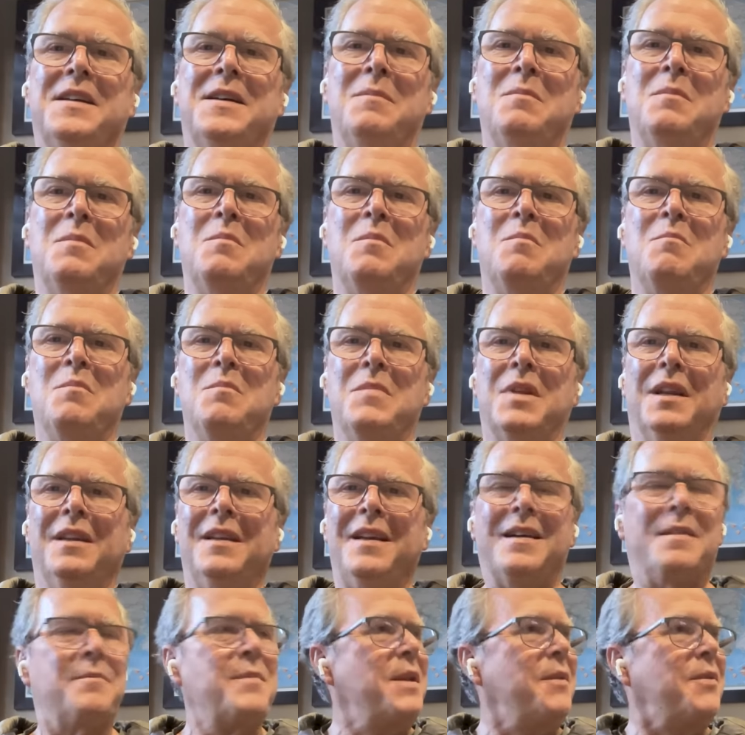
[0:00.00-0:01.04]
Uh,
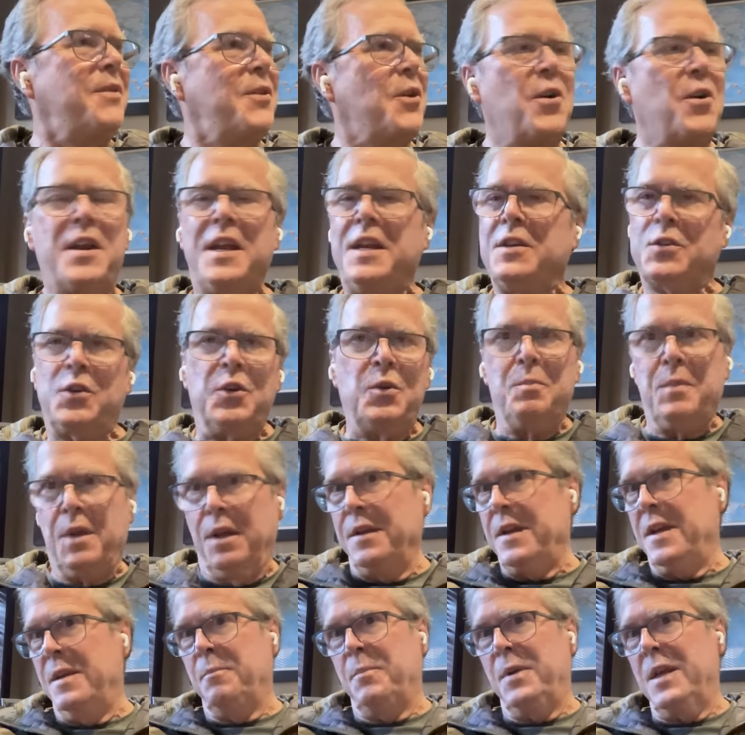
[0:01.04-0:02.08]
I mean, 32
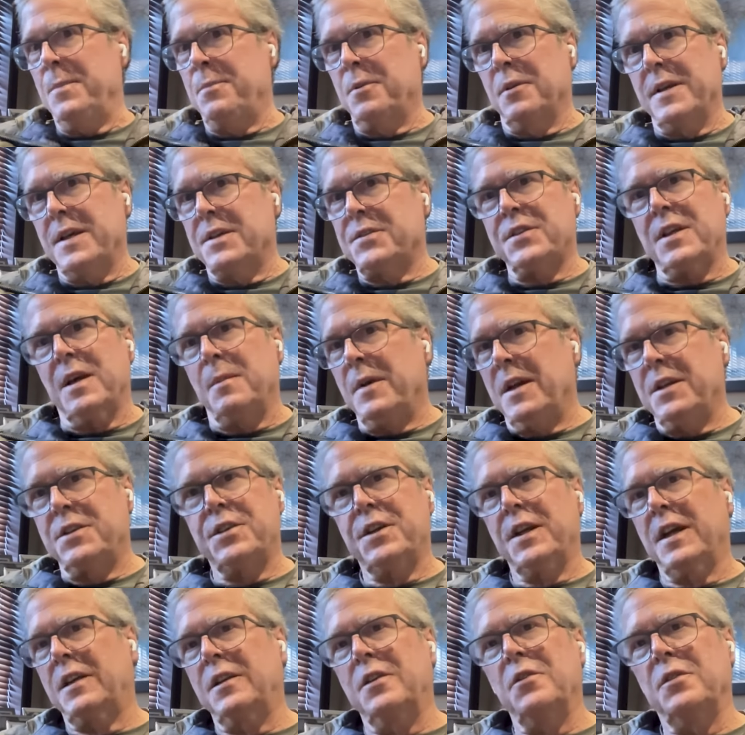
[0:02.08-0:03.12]
million people last time I
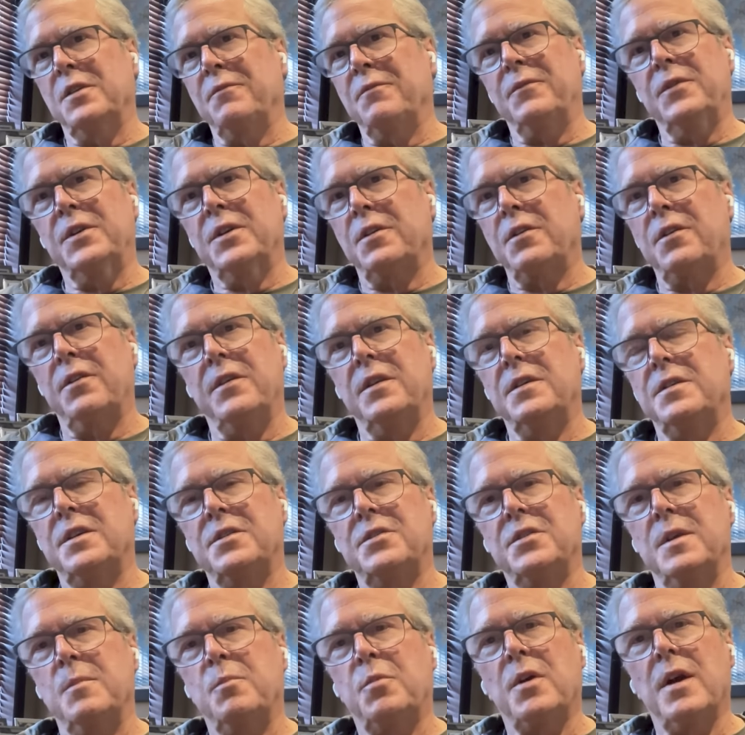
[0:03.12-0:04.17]
checked go to go to the
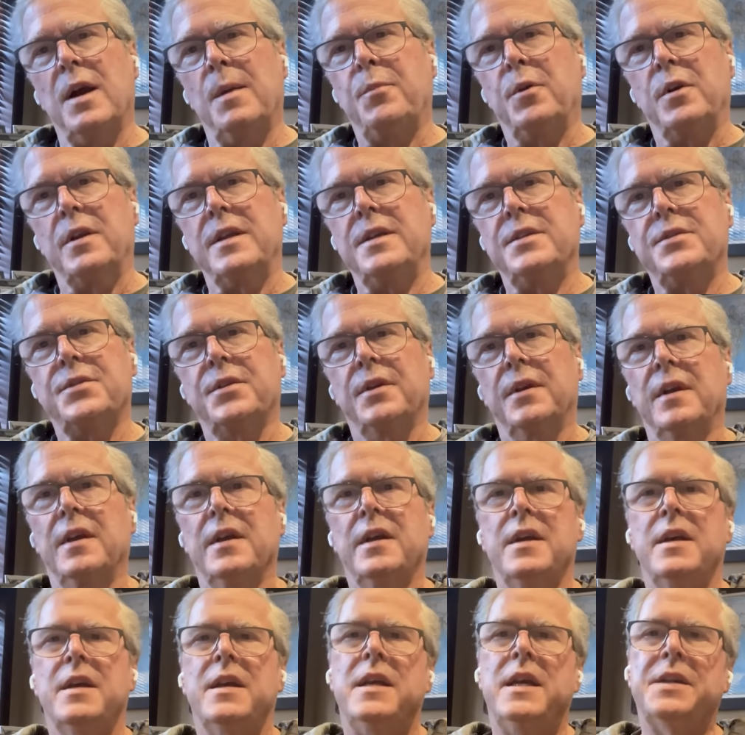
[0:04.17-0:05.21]
Disney properties. Mm-hmm.
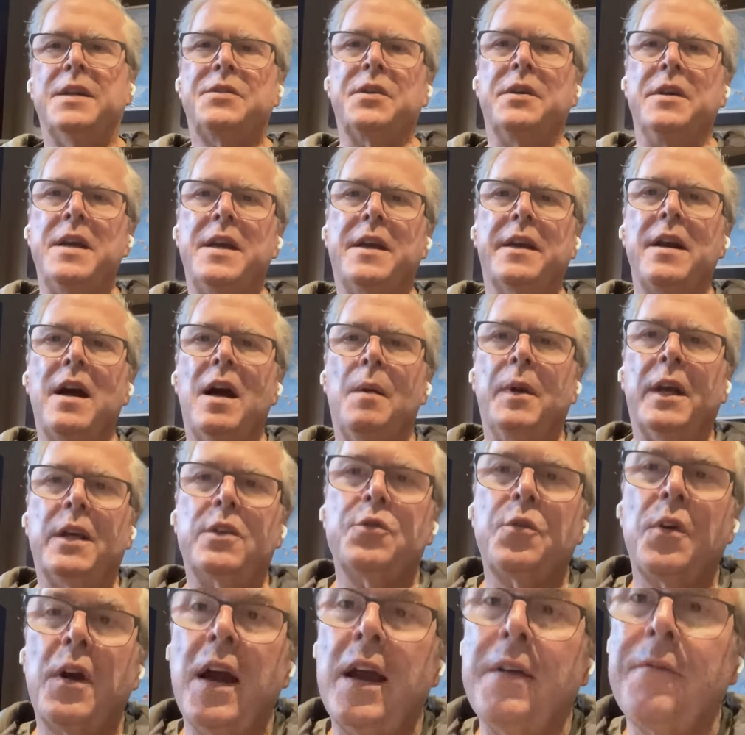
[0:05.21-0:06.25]
It's an
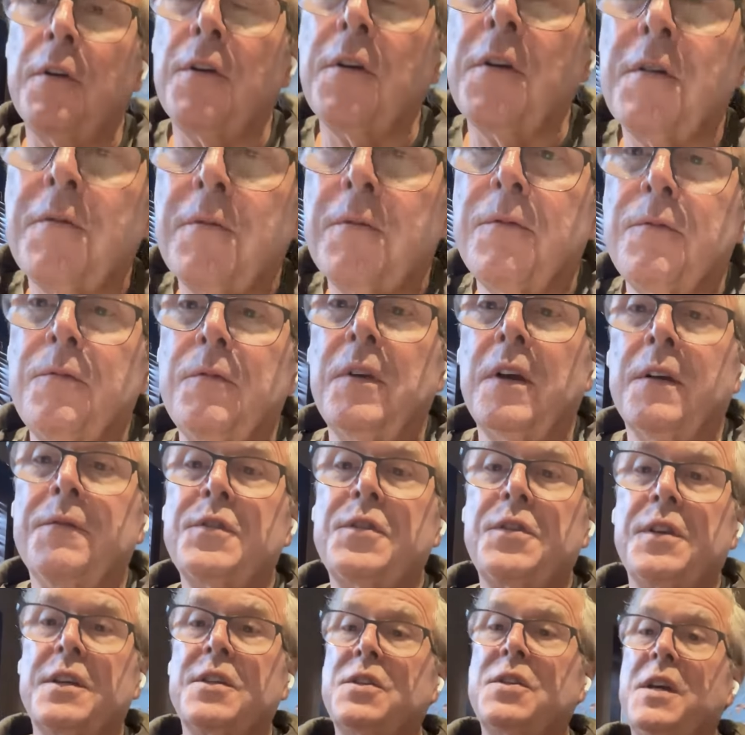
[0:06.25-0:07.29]
economic driver
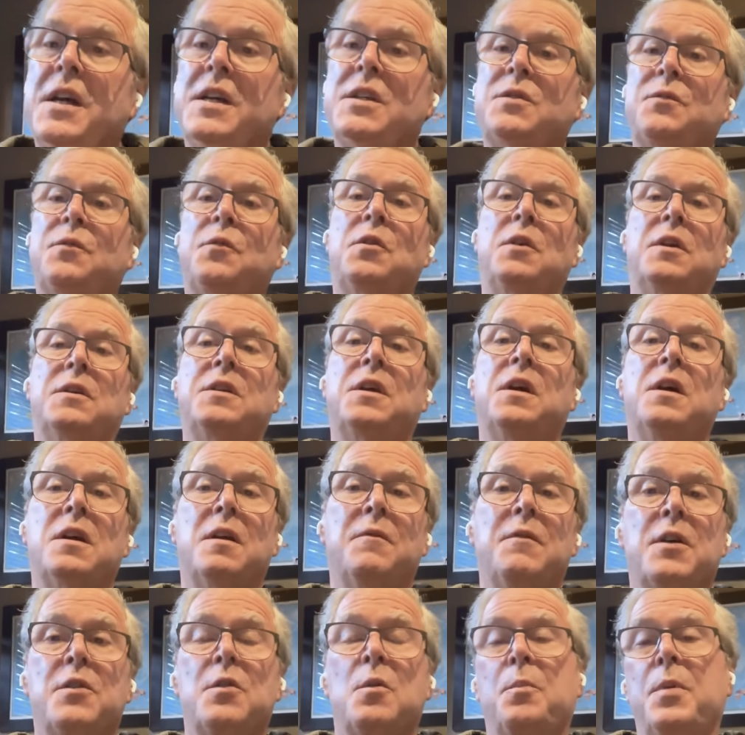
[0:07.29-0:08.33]
of success for a
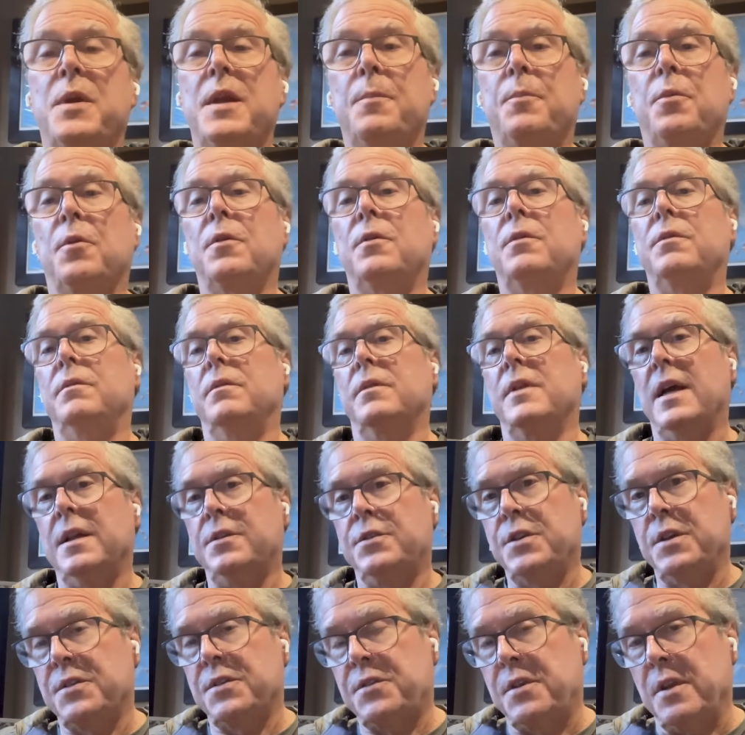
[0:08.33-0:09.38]
ton of other people,
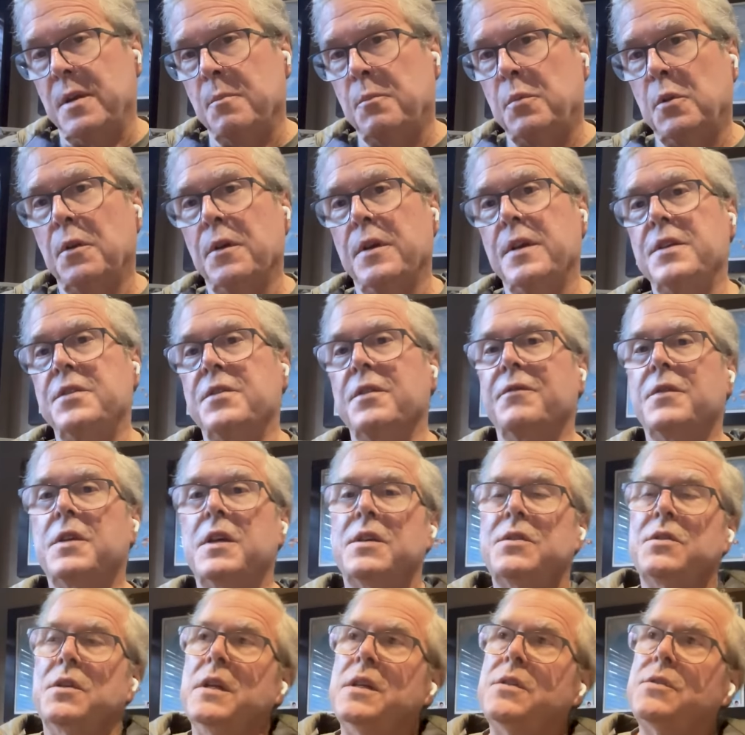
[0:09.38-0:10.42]
not just the employees of
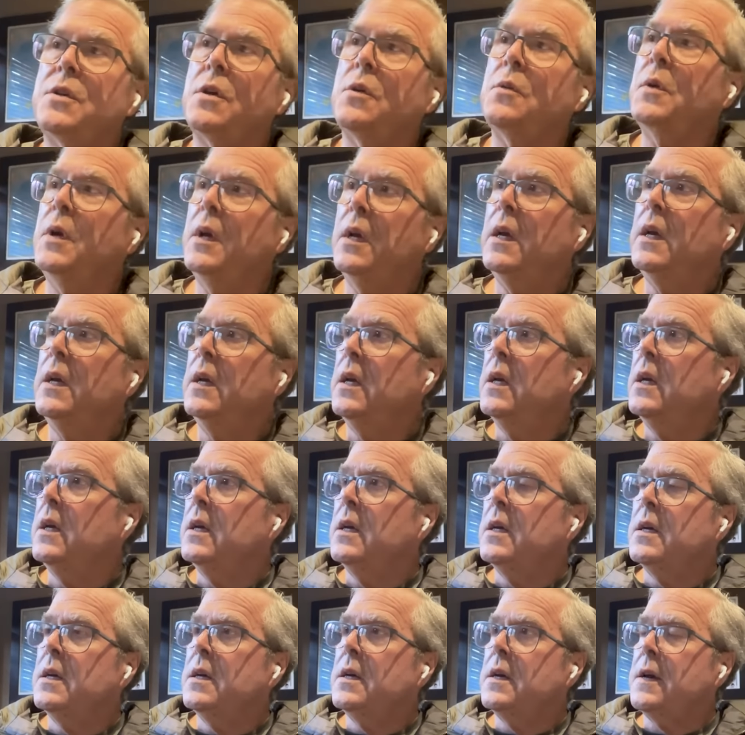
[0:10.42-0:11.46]
Disney. So
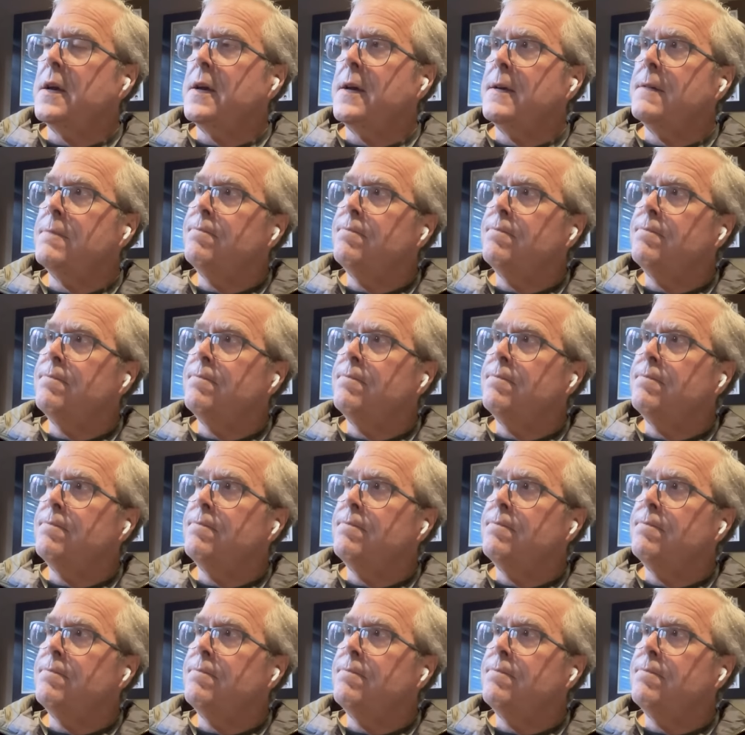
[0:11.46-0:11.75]
mm-hmm.